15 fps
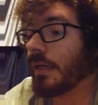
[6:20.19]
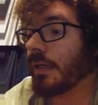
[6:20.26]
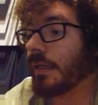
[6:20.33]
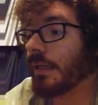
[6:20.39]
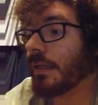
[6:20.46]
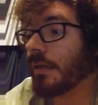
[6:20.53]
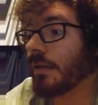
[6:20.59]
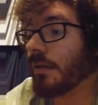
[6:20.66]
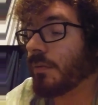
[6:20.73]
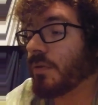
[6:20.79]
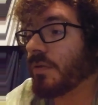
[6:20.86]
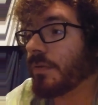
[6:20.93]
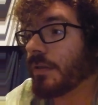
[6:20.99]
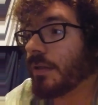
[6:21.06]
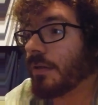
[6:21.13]
And uh,
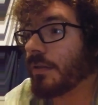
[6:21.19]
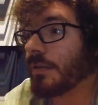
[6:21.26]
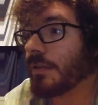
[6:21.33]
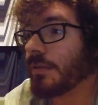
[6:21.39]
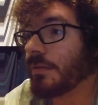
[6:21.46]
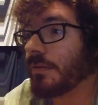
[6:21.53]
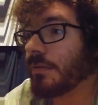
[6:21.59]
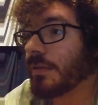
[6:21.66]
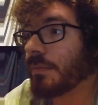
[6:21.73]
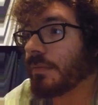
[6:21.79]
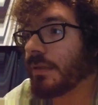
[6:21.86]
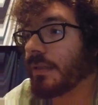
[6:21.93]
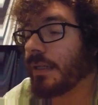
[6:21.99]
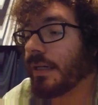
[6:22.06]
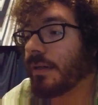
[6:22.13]
moving on to
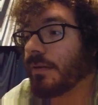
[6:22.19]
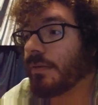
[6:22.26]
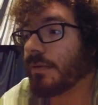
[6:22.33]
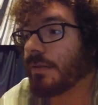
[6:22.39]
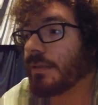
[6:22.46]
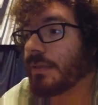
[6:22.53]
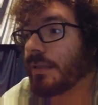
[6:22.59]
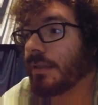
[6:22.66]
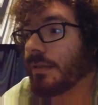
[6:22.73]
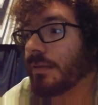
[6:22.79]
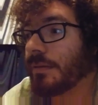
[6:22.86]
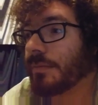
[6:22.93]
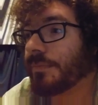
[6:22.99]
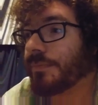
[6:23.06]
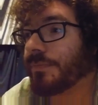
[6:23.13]
something else.
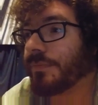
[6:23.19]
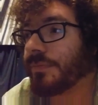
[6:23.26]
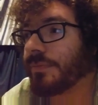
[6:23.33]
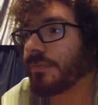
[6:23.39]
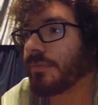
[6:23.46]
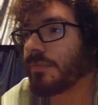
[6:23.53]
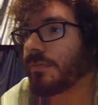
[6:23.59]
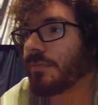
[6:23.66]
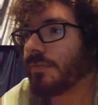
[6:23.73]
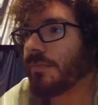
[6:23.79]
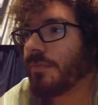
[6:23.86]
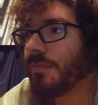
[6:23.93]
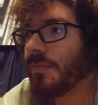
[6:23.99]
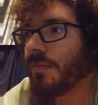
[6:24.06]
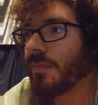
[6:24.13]
Um,
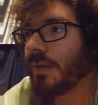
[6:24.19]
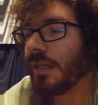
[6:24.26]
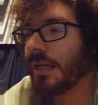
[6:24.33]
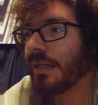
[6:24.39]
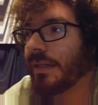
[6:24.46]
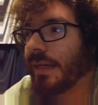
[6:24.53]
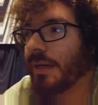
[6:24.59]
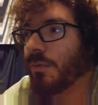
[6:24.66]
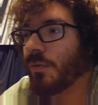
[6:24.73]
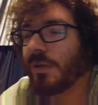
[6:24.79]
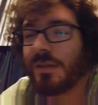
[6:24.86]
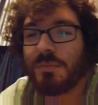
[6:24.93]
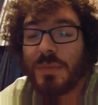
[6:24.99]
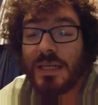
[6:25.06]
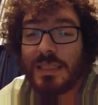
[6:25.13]
they really
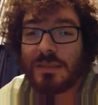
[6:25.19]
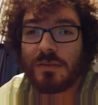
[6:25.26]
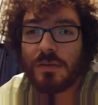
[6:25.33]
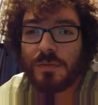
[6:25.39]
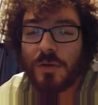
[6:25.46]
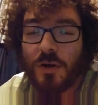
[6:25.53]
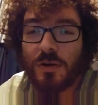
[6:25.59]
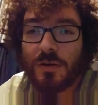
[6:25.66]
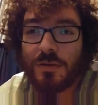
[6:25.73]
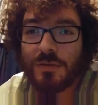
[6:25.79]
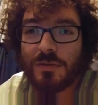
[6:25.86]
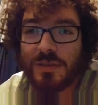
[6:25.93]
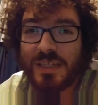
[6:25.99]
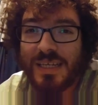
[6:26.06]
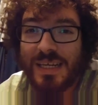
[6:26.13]
messed up our
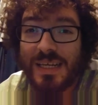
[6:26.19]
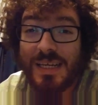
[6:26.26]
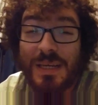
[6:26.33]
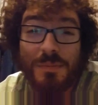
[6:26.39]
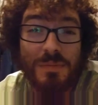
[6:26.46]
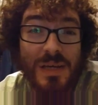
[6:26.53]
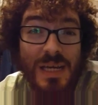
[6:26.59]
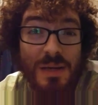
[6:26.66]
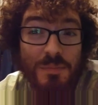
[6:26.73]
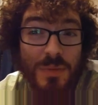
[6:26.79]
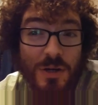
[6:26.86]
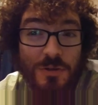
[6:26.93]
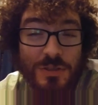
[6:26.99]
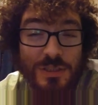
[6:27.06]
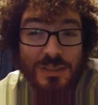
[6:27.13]
e
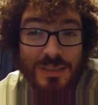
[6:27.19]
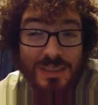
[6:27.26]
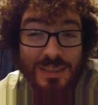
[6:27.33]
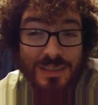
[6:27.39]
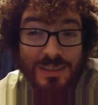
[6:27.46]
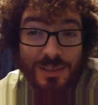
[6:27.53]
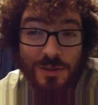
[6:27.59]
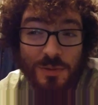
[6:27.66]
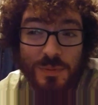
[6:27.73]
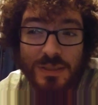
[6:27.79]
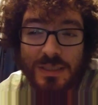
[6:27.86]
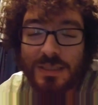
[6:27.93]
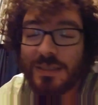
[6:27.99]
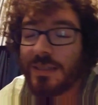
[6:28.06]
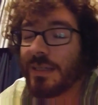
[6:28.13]
emotions a little bit.